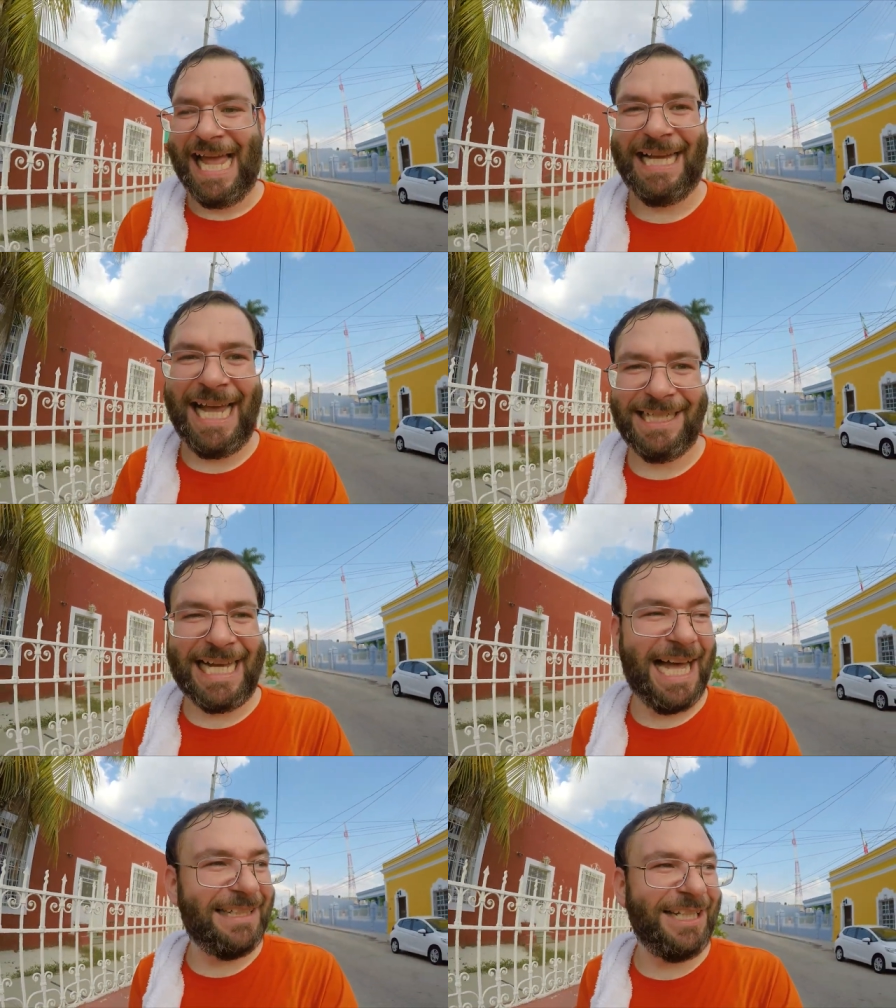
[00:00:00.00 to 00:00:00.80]
again,
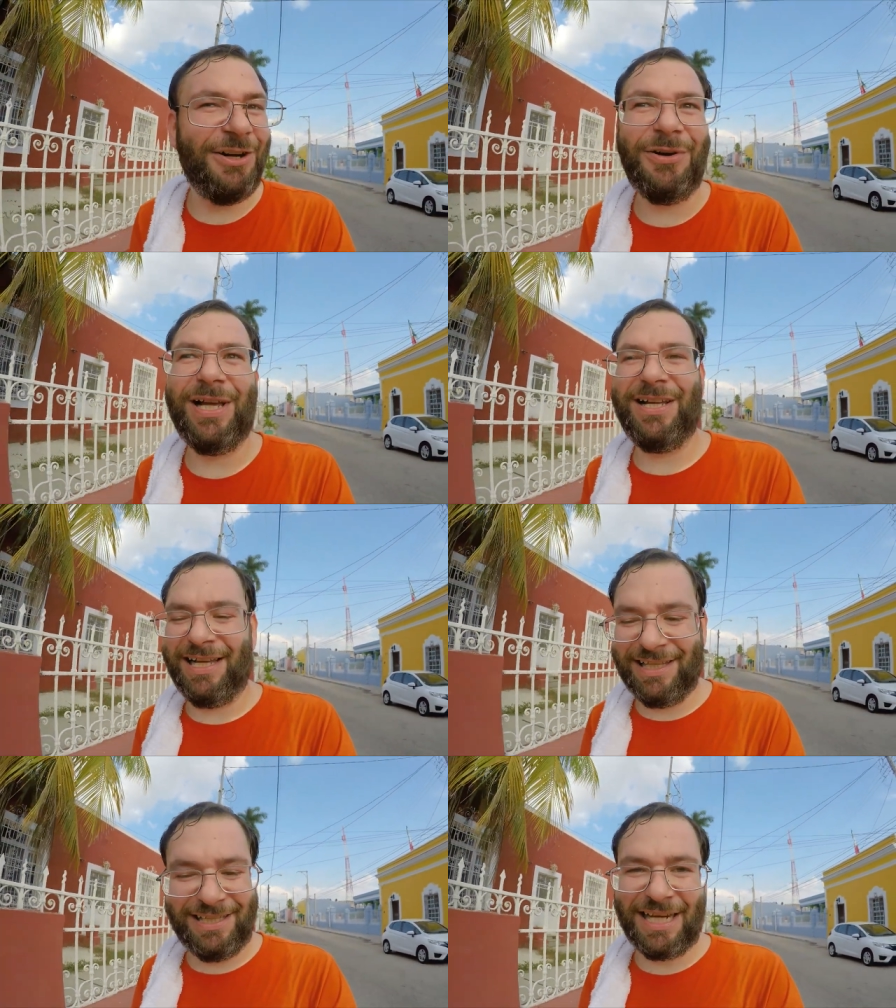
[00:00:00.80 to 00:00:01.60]
guys, you know,
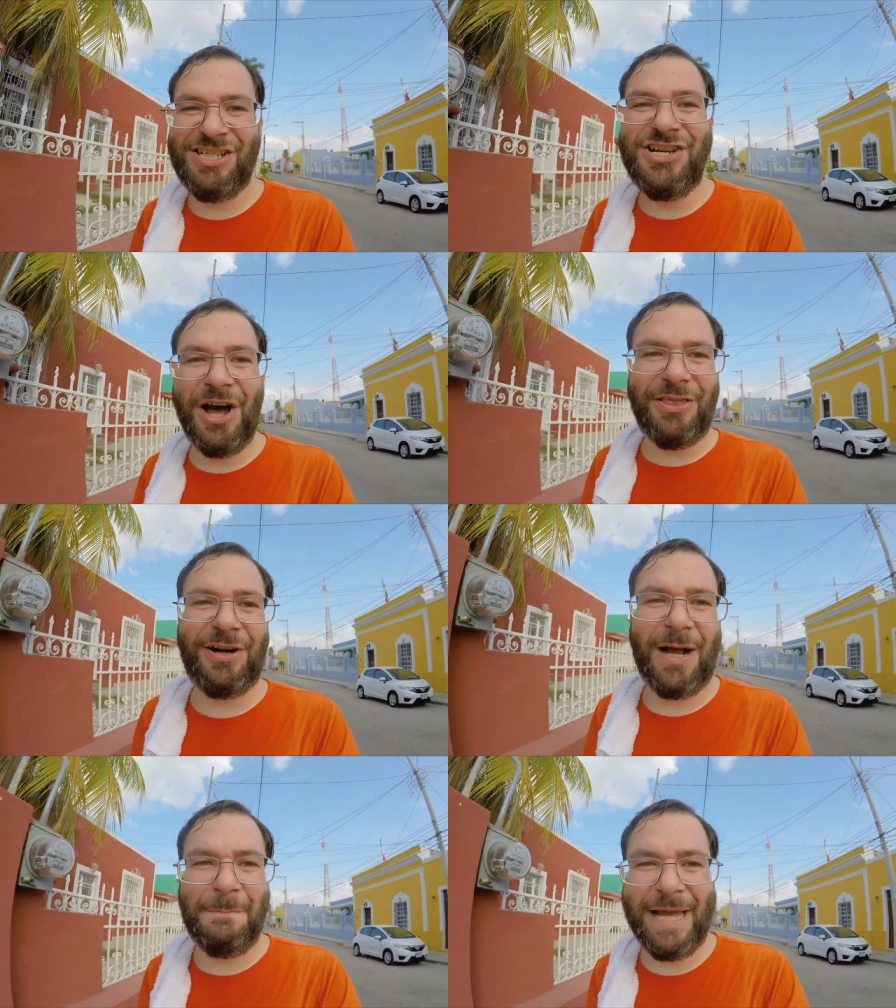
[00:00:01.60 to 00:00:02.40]

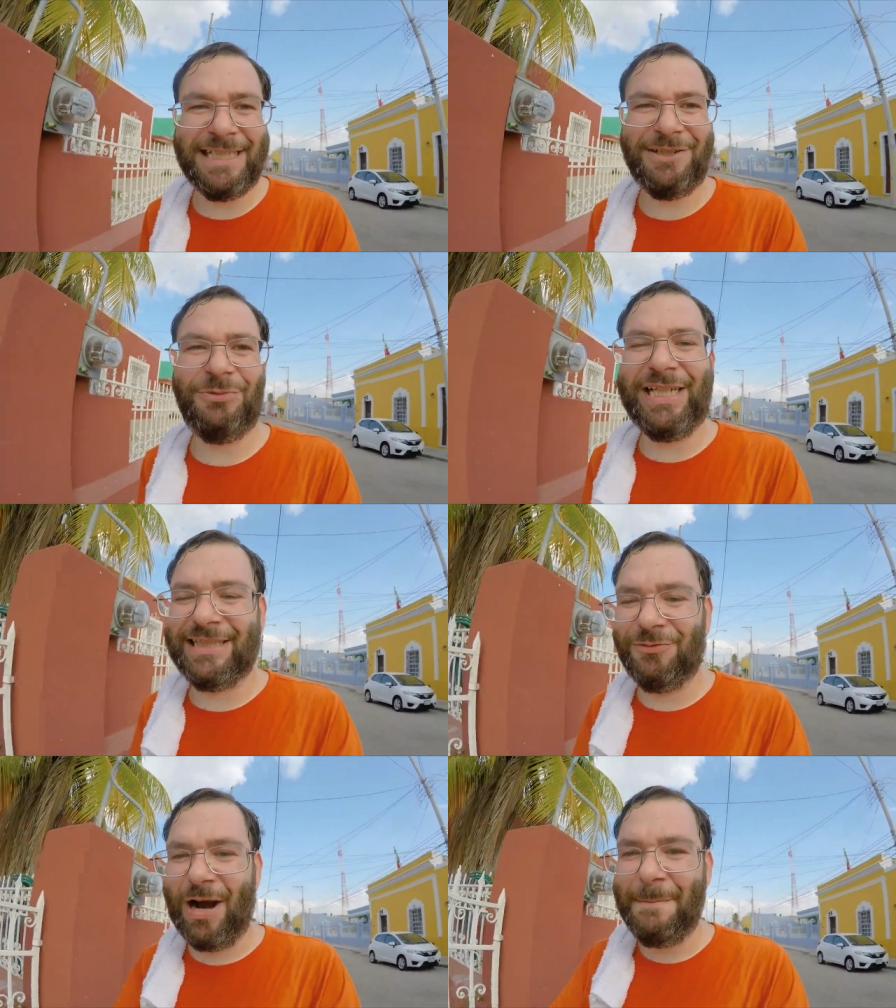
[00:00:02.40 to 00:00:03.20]
another amazing
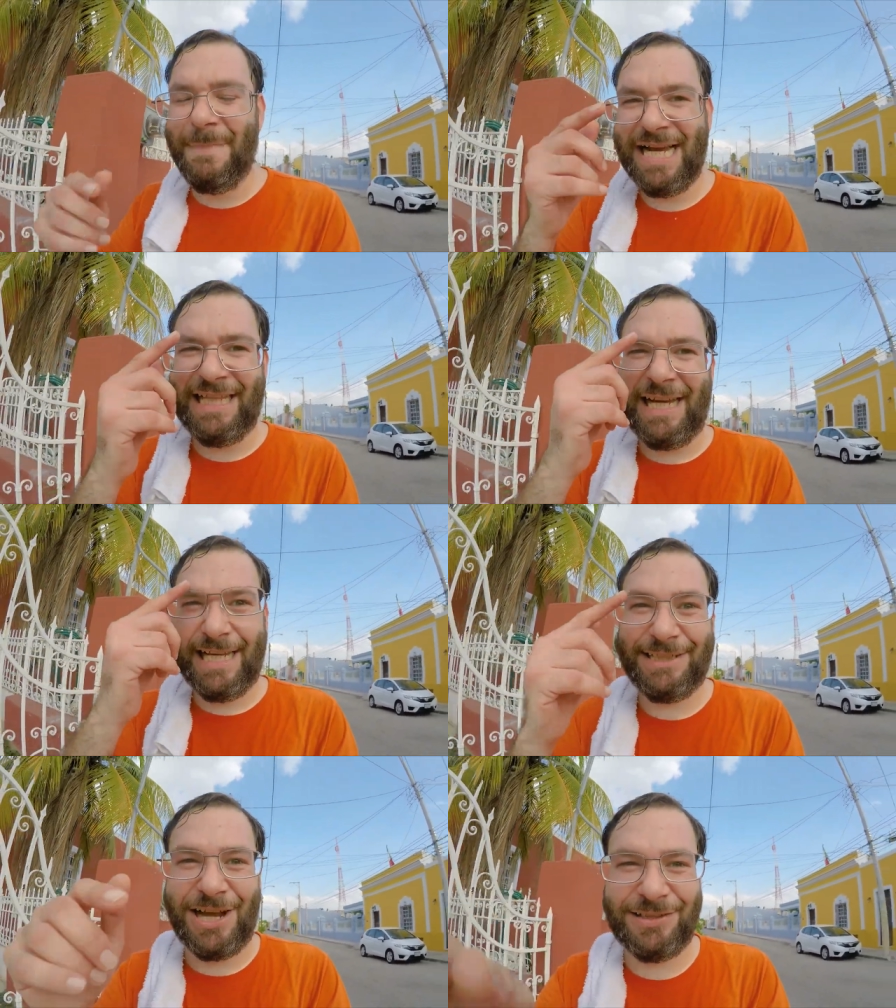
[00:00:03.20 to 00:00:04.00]
reason why Merida
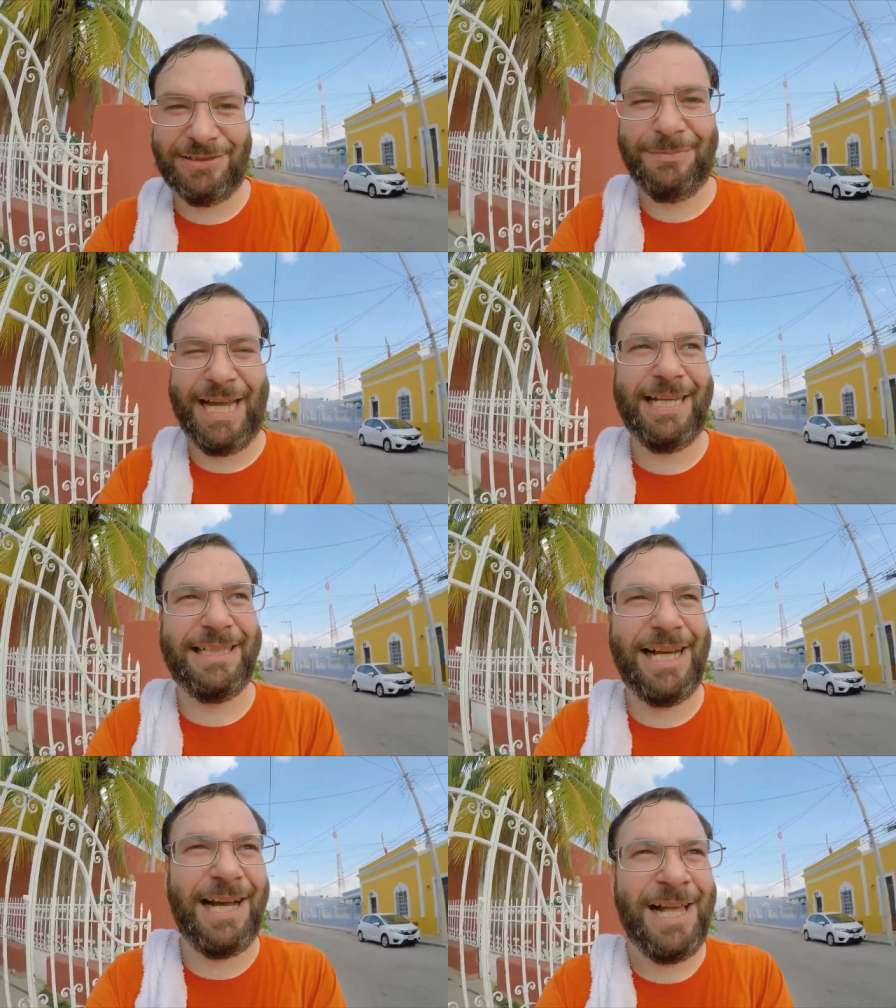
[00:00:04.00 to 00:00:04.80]
is awesome.
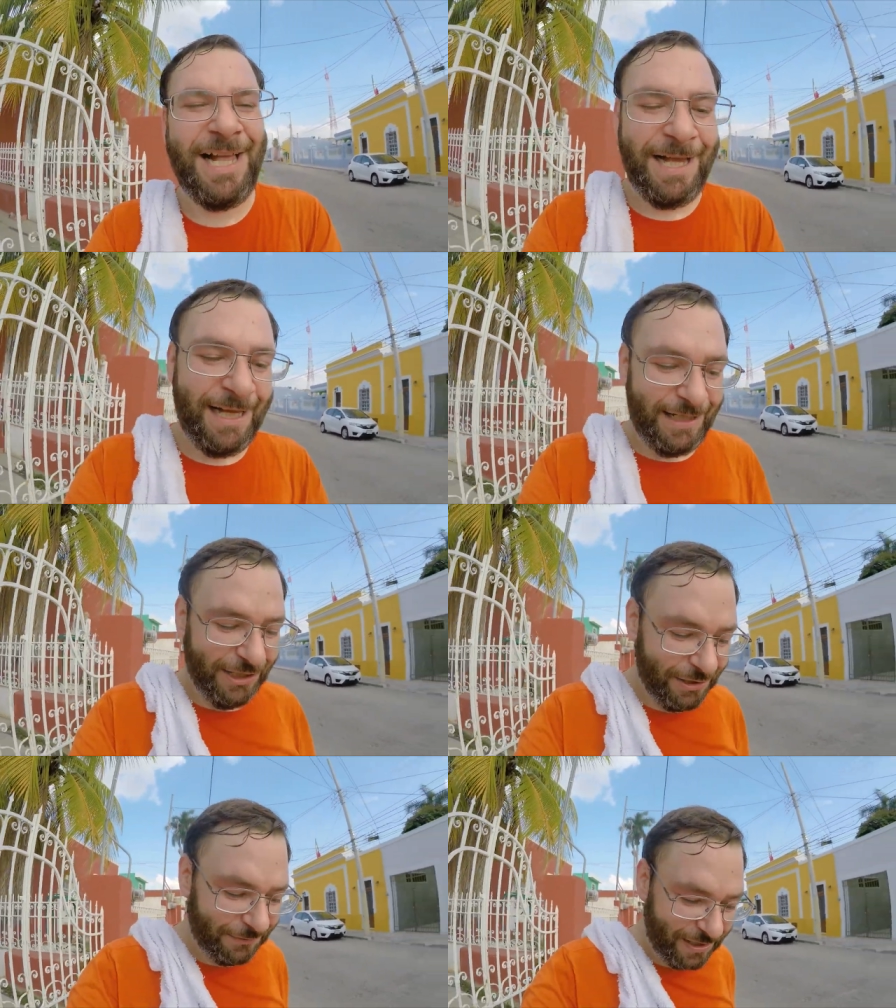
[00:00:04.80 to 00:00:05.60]
And, uh,
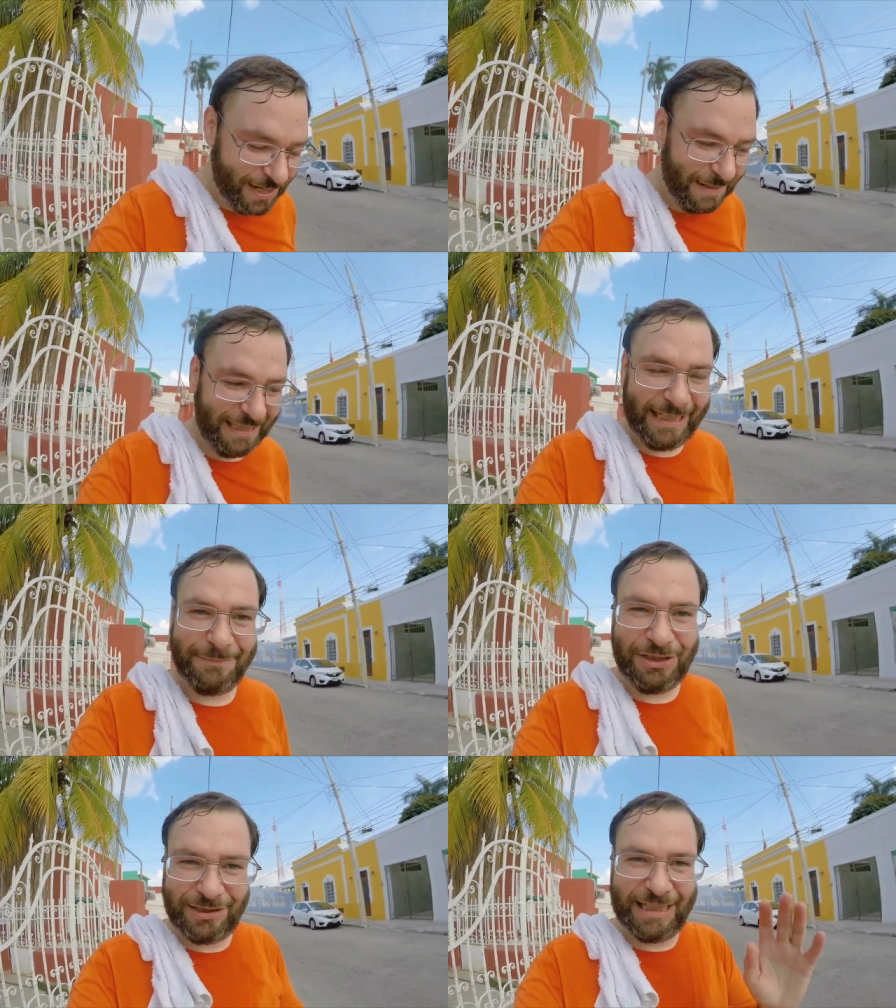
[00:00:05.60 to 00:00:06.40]
you know, um, I think
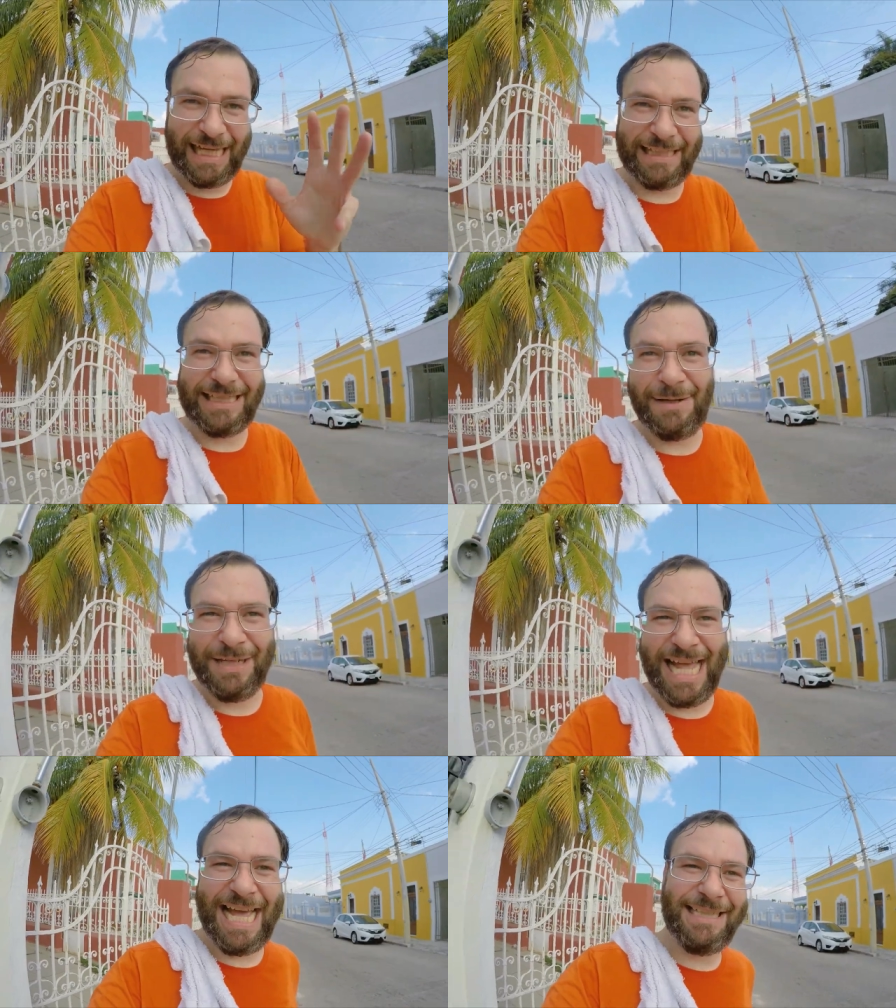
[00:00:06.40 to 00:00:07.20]
I'm just, like I said, I'm
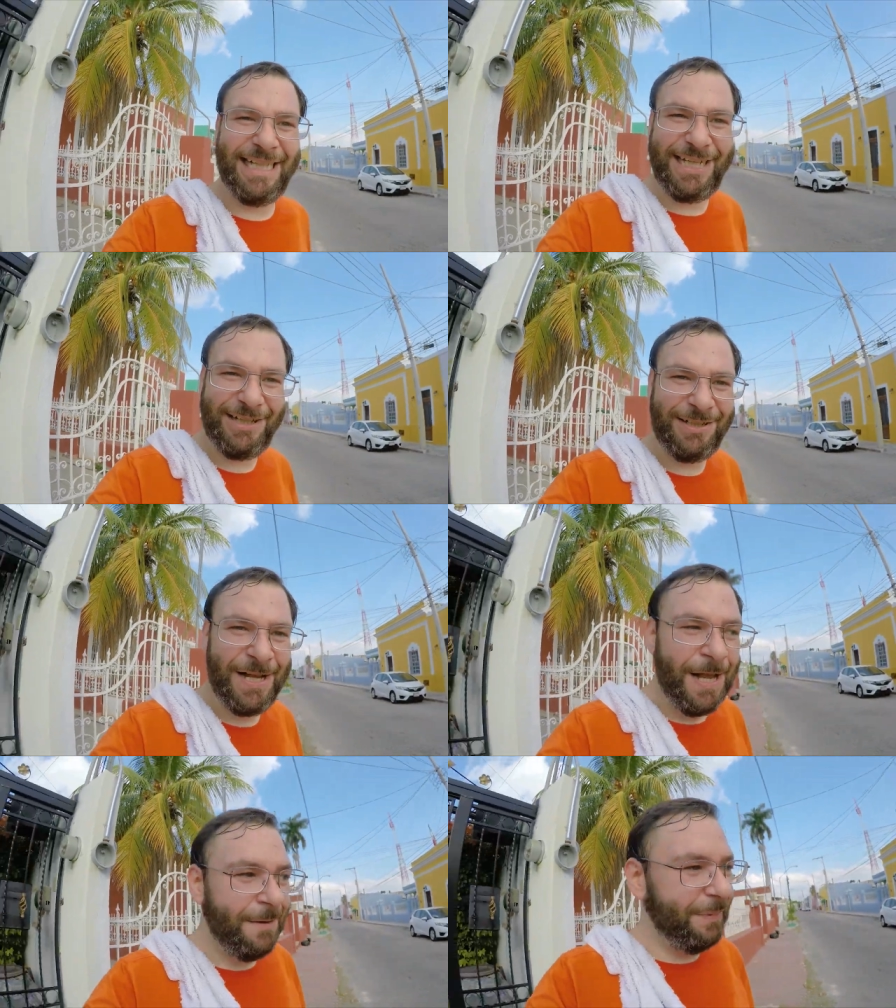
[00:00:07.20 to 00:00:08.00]
going to end it here,
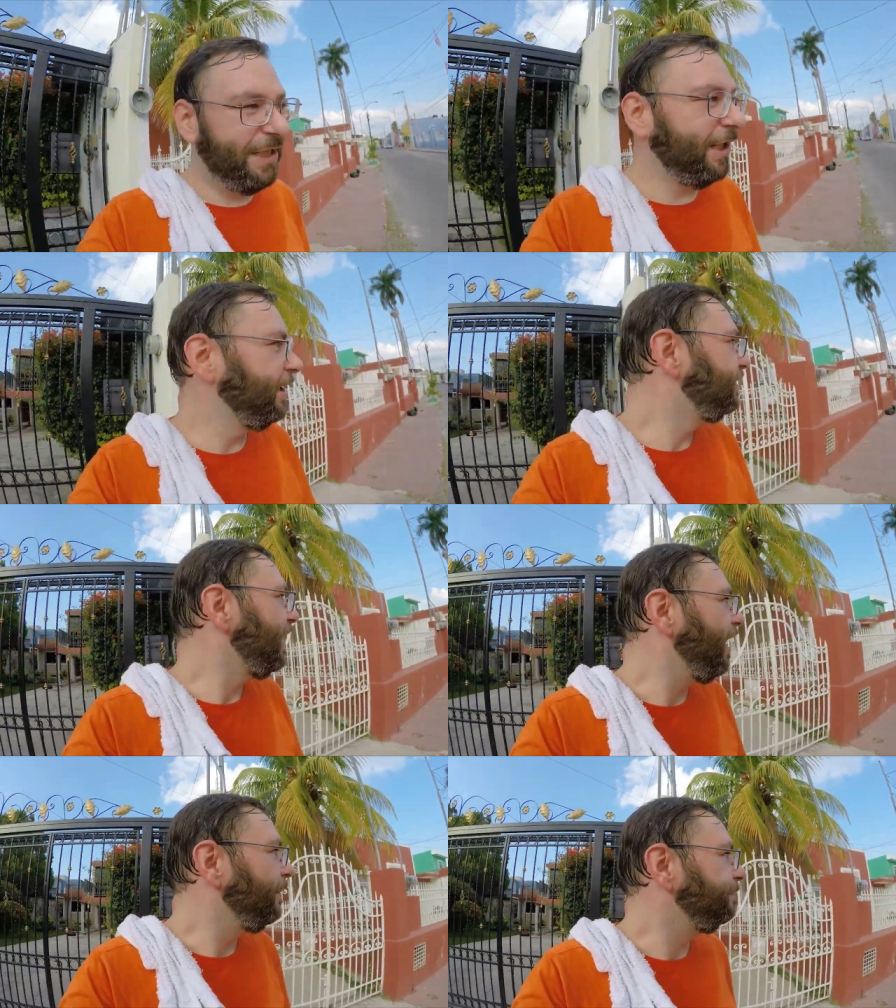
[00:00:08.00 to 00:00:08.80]
because
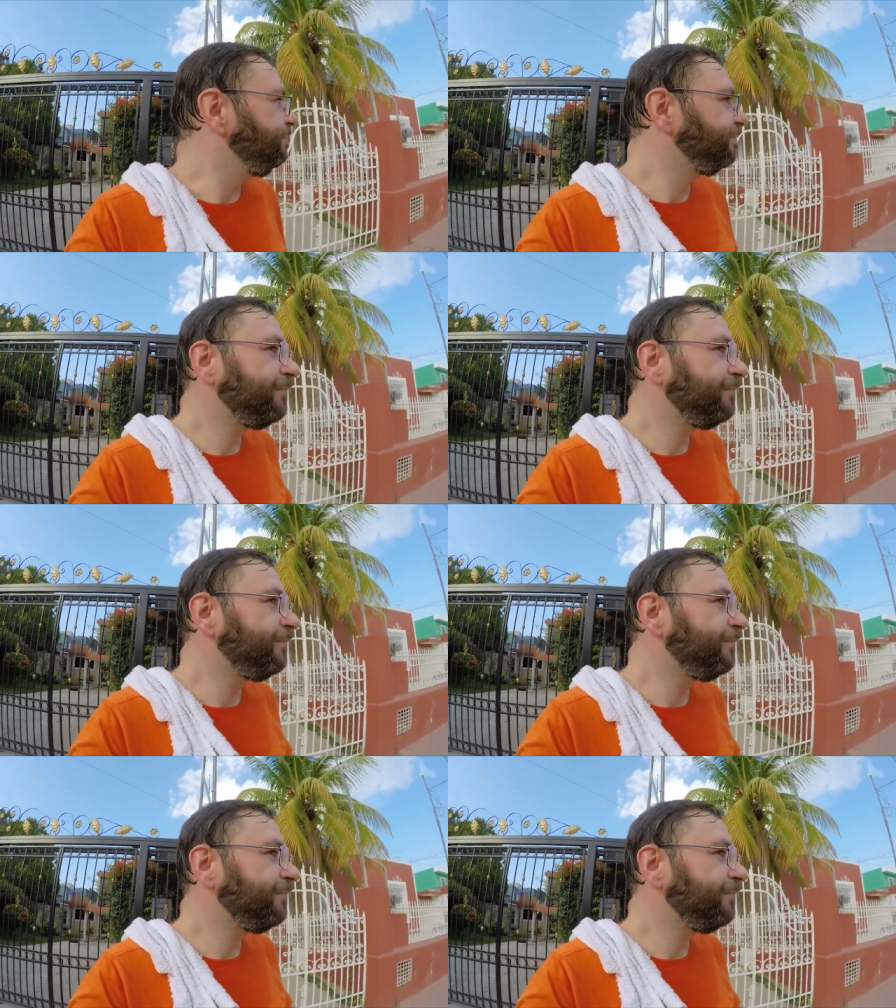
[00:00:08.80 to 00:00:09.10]
um,